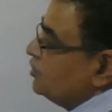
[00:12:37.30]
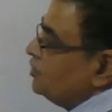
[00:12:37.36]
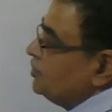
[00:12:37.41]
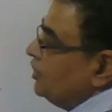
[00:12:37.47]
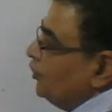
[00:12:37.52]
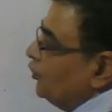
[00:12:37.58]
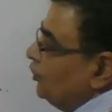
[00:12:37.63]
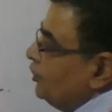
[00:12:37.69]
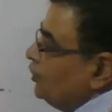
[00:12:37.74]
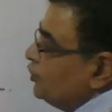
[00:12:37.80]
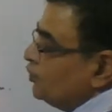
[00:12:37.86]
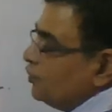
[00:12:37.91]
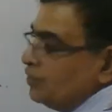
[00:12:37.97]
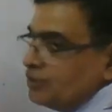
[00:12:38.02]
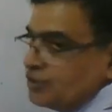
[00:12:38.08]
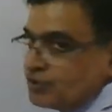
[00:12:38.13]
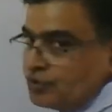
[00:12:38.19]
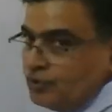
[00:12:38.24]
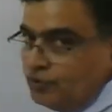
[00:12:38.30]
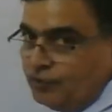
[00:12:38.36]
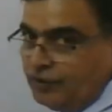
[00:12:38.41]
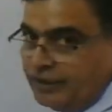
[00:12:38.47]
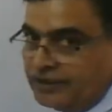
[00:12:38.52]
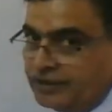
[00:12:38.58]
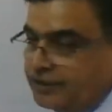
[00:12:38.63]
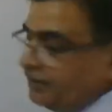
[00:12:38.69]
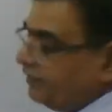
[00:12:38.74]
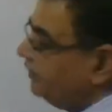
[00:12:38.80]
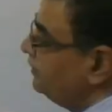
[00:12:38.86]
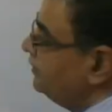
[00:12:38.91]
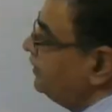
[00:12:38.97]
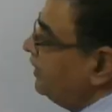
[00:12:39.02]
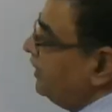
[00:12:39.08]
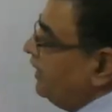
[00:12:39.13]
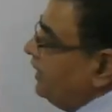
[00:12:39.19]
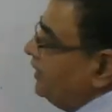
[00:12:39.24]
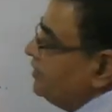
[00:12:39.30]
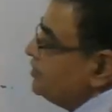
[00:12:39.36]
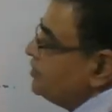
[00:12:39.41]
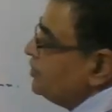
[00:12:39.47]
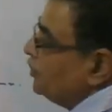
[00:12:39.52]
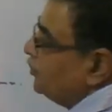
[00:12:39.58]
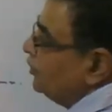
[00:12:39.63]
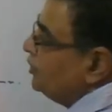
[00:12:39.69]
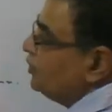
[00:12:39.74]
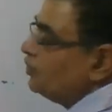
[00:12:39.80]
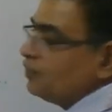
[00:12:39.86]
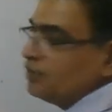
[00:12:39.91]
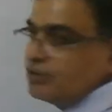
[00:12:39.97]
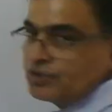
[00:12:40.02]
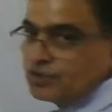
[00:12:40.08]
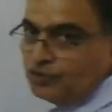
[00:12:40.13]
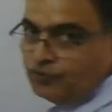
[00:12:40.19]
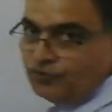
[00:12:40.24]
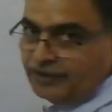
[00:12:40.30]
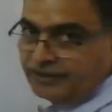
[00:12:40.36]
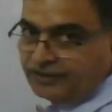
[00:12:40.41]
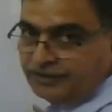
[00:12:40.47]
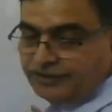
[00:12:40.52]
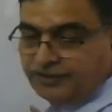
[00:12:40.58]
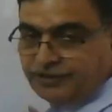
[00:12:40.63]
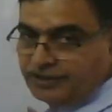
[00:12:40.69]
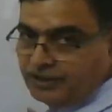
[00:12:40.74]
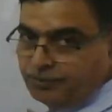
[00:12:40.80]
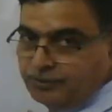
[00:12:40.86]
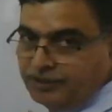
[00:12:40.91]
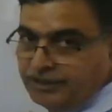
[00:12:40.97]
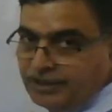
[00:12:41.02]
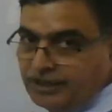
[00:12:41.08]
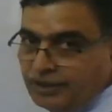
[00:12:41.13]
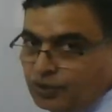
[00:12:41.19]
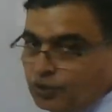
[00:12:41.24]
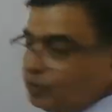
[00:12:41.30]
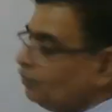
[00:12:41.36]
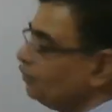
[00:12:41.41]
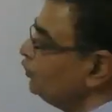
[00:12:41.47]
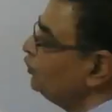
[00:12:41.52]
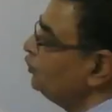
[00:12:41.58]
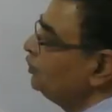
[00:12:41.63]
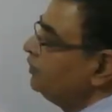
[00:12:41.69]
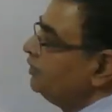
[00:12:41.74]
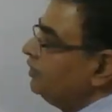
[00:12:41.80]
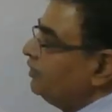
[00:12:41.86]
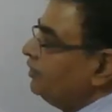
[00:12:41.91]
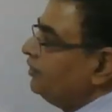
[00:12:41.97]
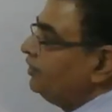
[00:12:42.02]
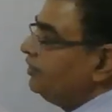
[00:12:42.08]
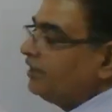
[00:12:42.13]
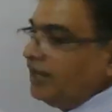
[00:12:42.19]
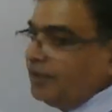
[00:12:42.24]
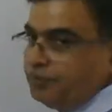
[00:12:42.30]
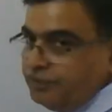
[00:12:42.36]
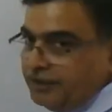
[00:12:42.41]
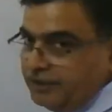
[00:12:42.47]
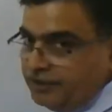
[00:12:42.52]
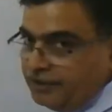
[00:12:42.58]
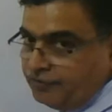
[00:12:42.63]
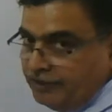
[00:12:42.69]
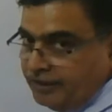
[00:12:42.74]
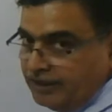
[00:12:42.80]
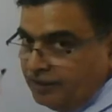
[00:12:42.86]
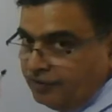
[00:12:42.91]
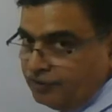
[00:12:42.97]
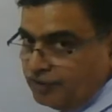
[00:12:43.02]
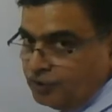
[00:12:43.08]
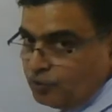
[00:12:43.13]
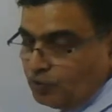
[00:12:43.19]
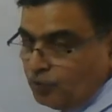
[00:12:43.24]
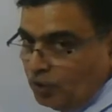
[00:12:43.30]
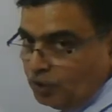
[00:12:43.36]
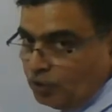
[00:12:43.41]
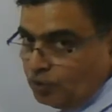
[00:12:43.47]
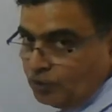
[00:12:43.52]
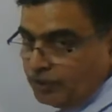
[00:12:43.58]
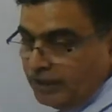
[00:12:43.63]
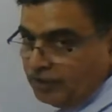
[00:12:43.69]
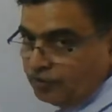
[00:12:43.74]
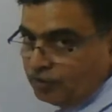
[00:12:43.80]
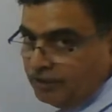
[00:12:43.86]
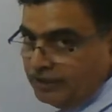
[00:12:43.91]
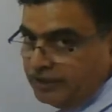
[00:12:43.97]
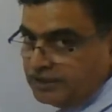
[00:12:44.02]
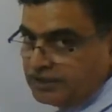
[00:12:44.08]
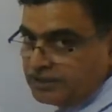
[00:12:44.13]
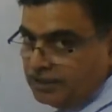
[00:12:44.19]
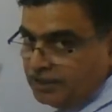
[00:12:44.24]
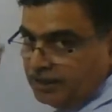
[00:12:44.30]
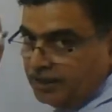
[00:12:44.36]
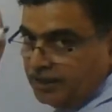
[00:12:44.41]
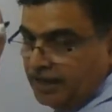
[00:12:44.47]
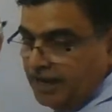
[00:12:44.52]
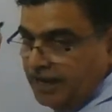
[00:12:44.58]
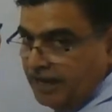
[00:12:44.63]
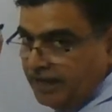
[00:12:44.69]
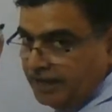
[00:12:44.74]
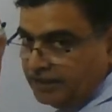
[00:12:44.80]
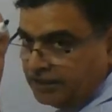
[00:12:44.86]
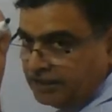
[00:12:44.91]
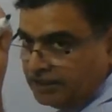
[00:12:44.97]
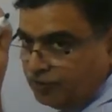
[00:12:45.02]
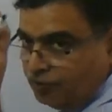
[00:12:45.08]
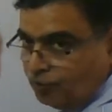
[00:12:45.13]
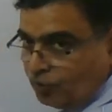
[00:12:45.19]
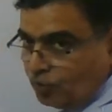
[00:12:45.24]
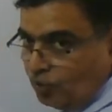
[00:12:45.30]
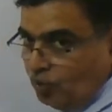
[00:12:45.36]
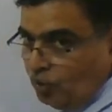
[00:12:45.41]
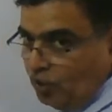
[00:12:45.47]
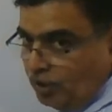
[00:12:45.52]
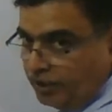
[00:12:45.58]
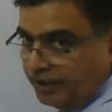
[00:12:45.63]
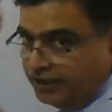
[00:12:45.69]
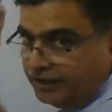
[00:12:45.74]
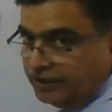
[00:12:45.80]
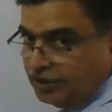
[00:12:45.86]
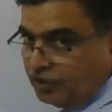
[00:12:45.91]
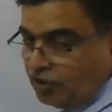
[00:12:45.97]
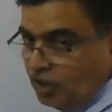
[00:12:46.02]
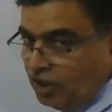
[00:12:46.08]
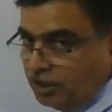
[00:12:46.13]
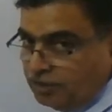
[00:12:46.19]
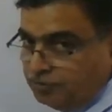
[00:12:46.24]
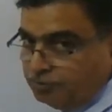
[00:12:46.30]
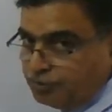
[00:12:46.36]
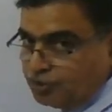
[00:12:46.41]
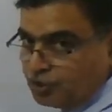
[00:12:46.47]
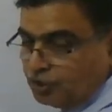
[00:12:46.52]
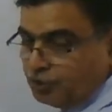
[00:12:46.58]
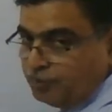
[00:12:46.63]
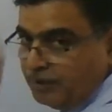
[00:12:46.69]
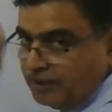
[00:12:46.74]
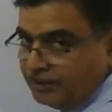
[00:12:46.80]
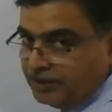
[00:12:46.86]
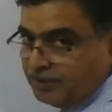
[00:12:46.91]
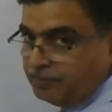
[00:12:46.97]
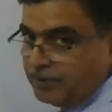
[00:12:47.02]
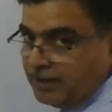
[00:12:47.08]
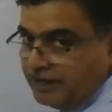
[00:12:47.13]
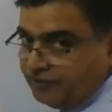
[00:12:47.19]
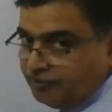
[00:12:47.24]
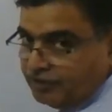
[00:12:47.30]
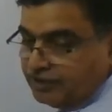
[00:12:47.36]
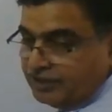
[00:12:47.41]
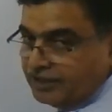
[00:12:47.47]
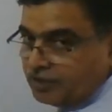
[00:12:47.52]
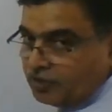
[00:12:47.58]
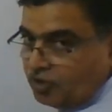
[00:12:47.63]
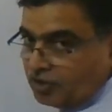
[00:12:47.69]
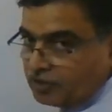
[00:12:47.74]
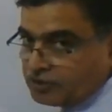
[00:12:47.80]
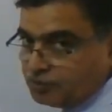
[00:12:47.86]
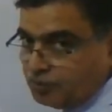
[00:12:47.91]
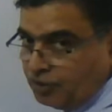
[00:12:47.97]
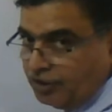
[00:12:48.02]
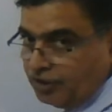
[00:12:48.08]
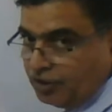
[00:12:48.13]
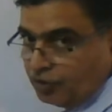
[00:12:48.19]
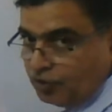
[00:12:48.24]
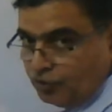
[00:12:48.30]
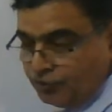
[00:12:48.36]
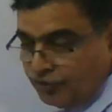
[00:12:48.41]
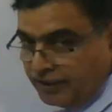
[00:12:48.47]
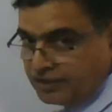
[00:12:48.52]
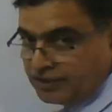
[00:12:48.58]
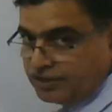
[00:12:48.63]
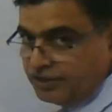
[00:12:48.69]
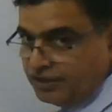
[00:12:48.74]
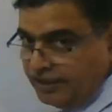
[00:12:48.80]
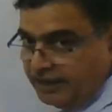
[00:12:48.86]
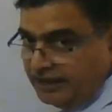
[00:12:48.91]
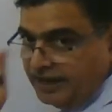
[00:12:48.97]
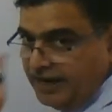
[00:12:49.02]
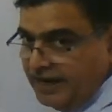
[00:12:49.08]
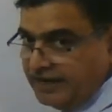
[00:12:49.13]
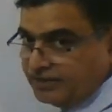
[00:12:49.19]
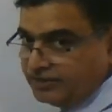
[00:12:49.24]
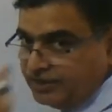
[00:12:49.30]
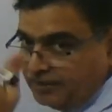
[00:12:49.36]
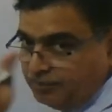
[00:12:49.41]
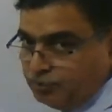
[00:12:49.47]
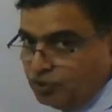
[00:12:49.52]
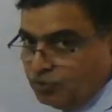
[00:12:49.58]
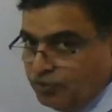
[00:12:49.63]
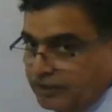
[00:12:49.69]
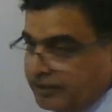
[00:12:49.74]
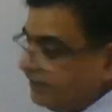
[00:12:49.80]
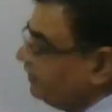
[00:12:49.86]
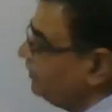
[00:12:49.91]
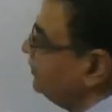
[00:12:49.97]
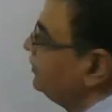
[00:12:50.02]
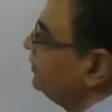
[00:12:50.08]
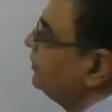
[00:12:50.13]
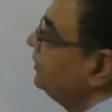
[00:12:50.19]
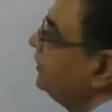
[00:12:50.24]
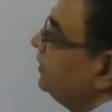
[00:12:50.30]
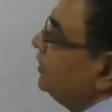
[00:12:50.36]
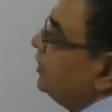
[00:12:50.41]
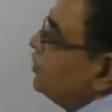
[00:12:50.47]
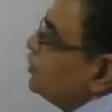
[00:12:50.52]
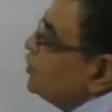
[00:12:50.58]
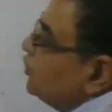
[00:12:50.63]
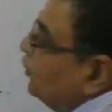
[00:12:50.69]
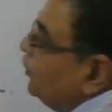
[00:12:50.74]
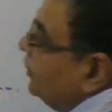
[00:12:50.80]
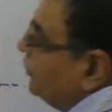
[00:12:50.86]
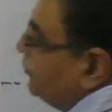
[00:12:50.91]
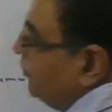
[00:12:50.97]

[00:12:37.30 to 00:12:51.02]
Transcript: 0 into its cofactor and 0 into its cofactor determinant I told you determinant whenever you want to calculate any row or any column should multiply with their corresponding cofactor and add them you will get it so it